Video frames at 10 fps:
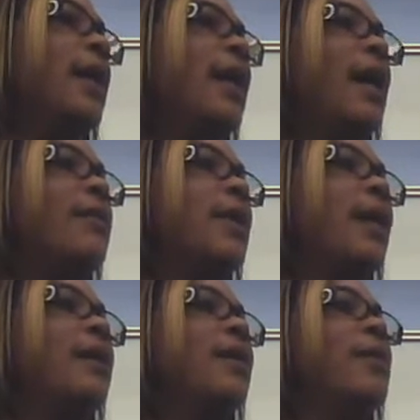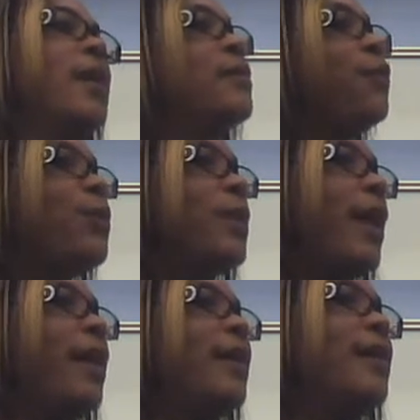And I was like, no, that's a fruit
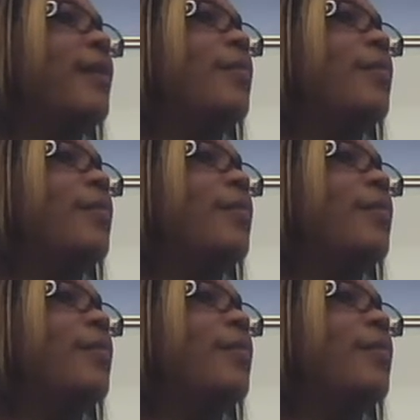cake.